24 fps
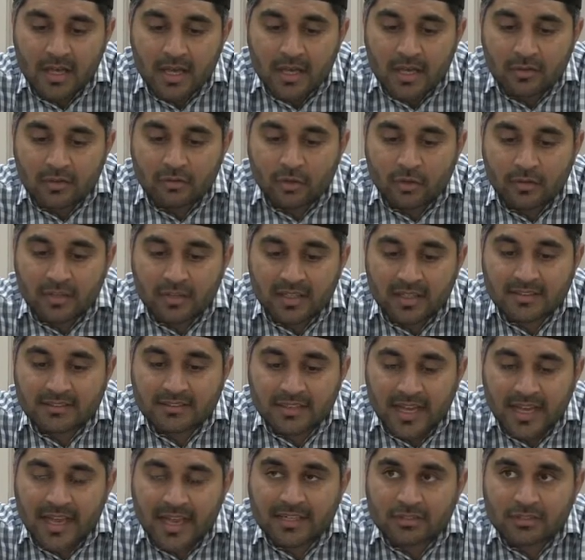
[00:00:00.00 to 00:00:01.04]
So this
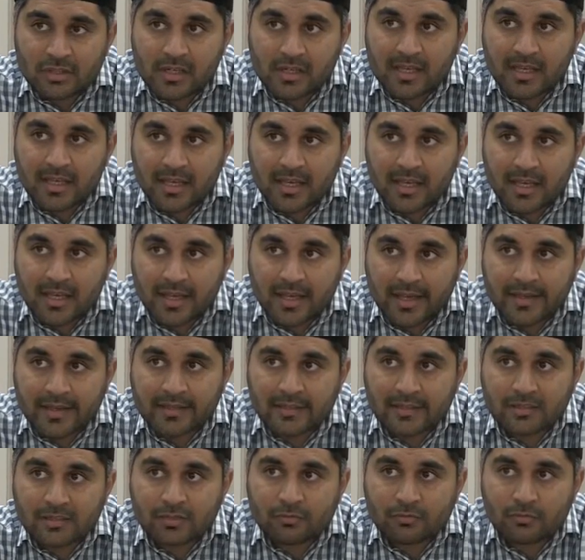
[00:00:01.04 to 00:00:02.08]
actually
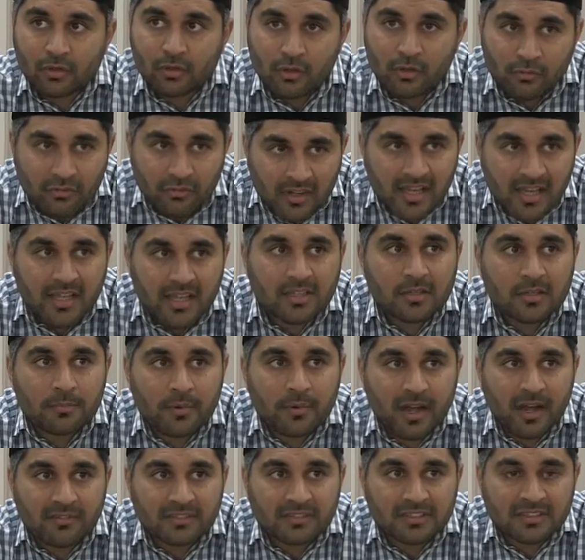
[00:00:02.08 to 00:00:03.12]
is fulfilling the
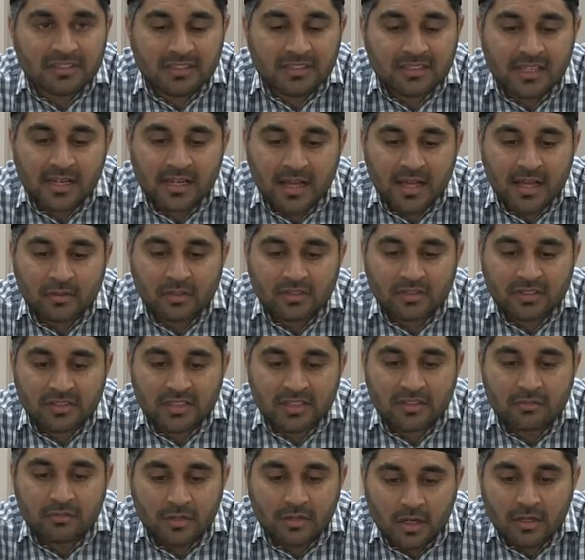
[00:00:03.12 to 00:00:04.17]
prophecy that I
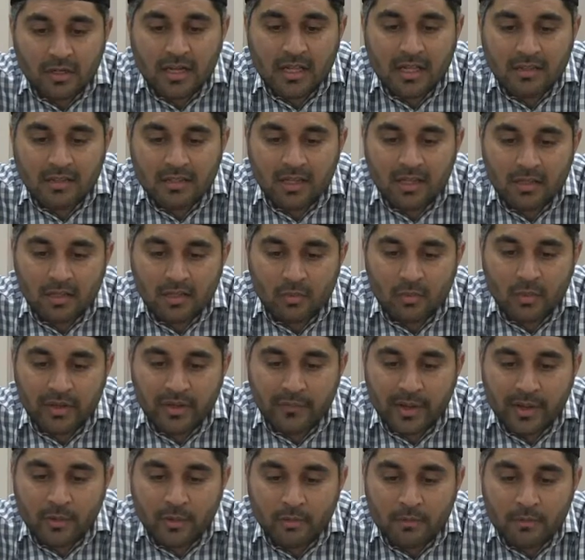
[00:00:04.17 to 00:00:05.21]
received, not the other way
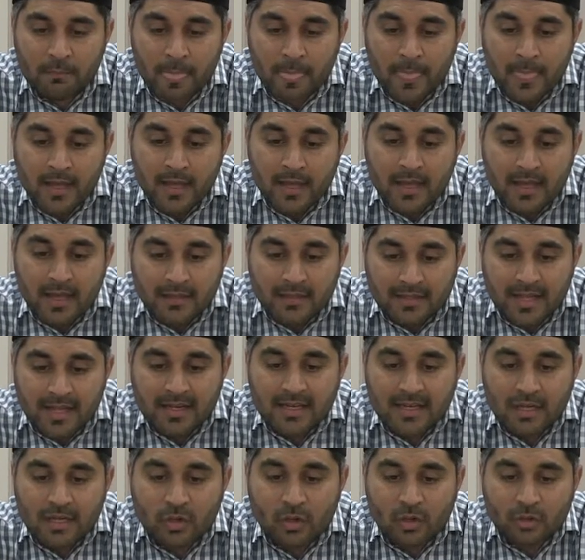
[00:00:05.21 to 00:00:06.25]
around. Then he
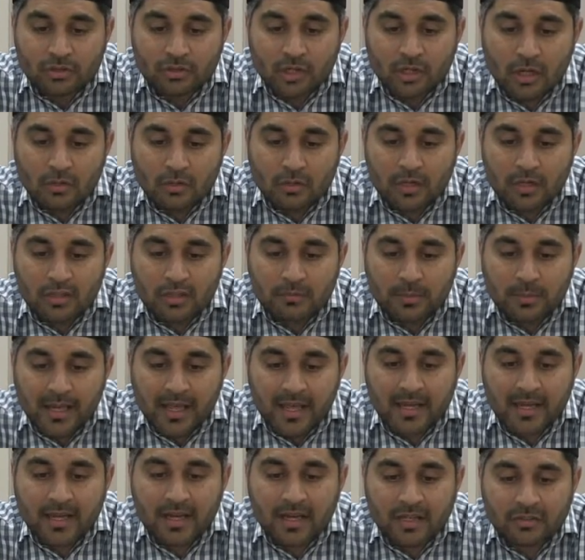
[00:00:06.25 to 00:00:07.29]
goes on to explain
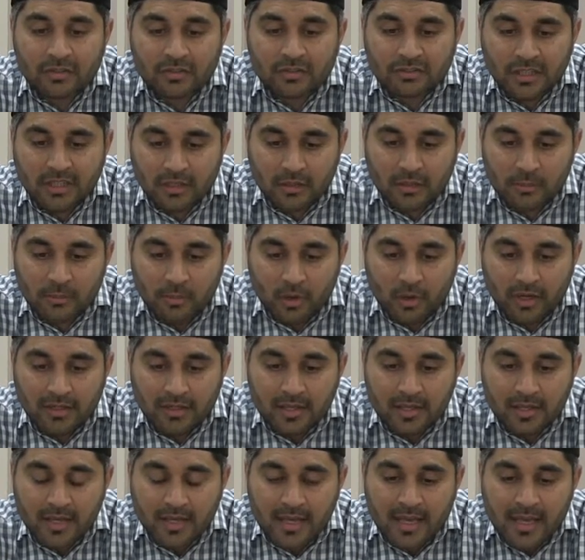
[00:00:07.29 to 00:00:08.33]
another subtle point.
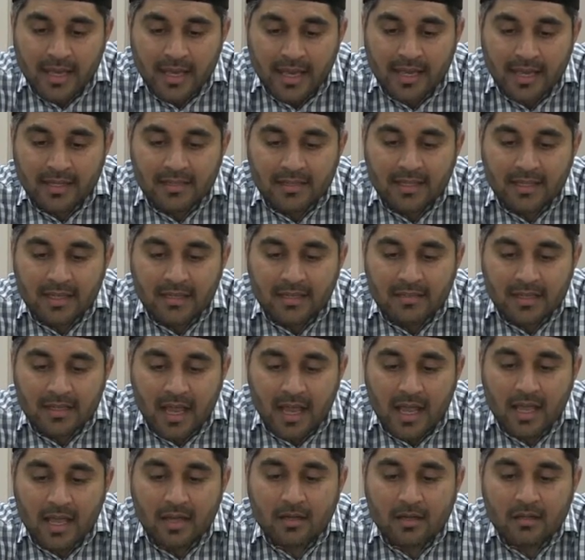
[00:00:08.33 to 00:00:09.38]
In the
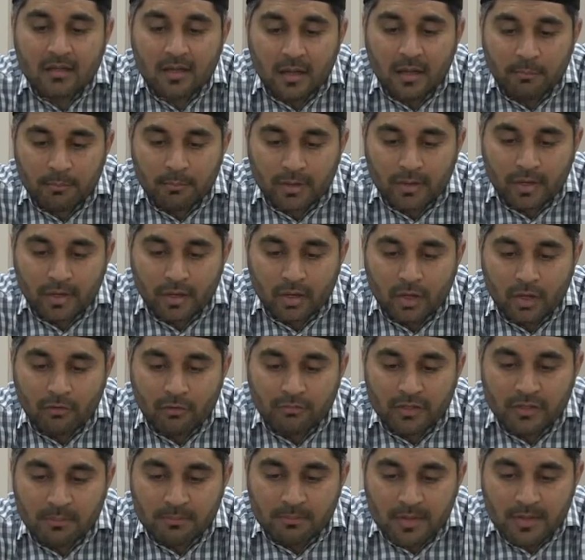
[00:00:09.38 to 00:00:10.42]
entire number of the
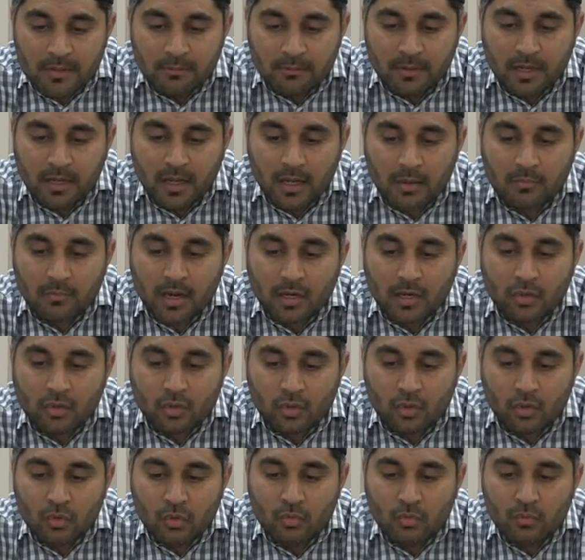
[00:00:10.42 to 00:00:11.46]
people among
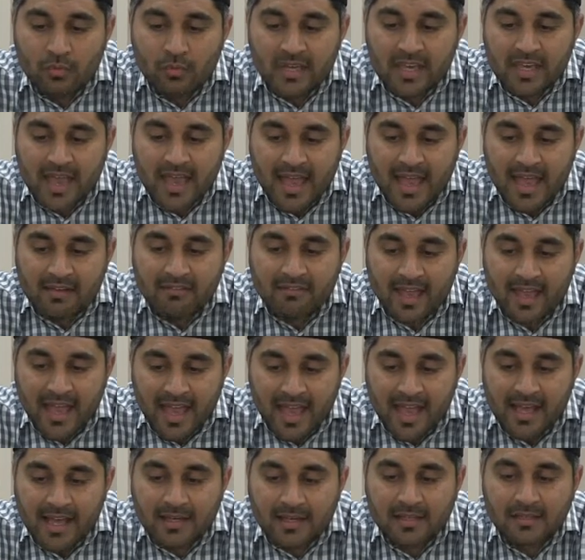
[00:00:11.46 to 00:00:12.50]
whom we have
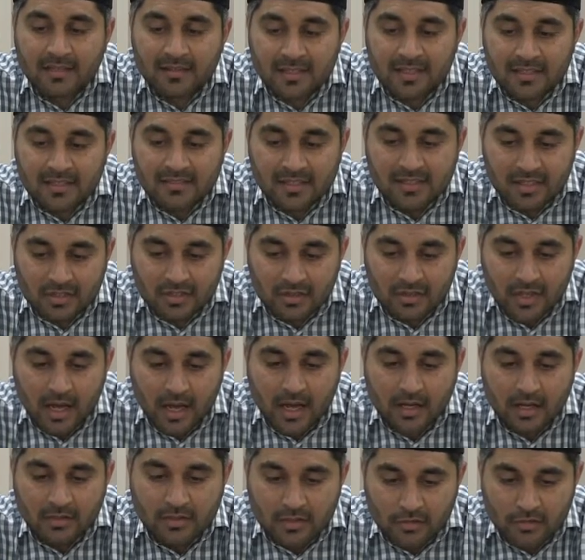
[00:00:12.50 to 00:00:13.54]
had this
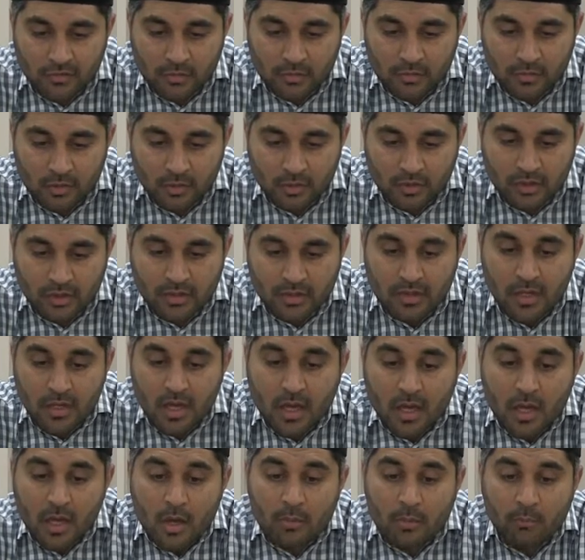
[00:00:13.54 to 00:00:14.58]
ishtihar distributed,
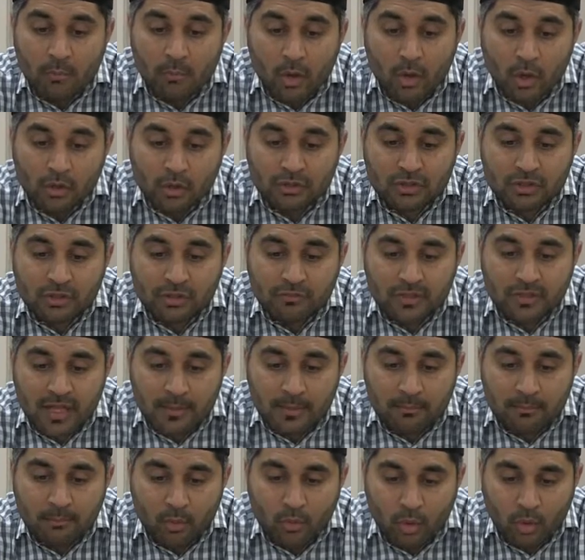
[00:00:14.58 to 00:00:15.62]
most of
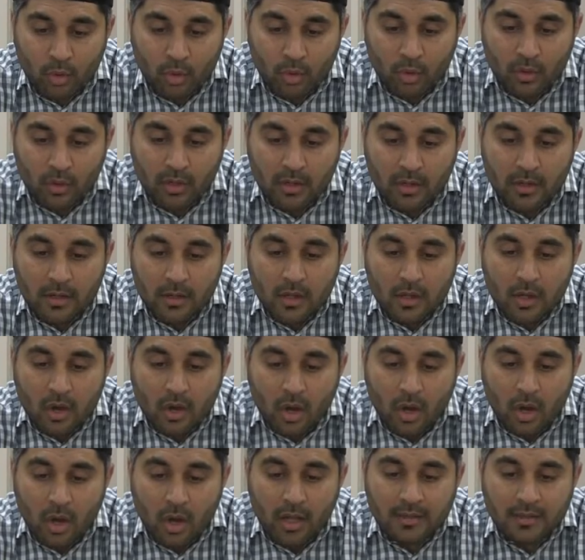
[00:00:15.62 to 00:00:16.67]
them bore
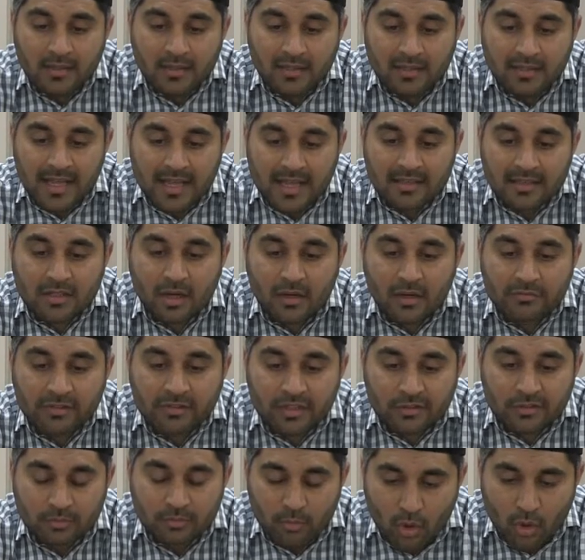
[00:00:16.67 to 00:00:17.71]
on the death of this
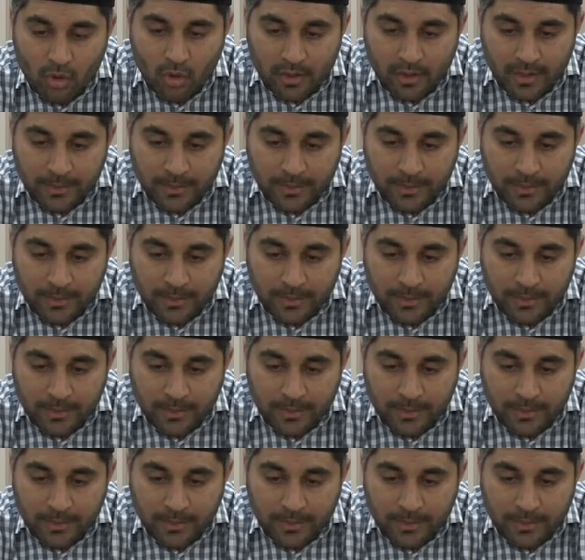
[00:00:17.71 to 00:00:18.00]
boy.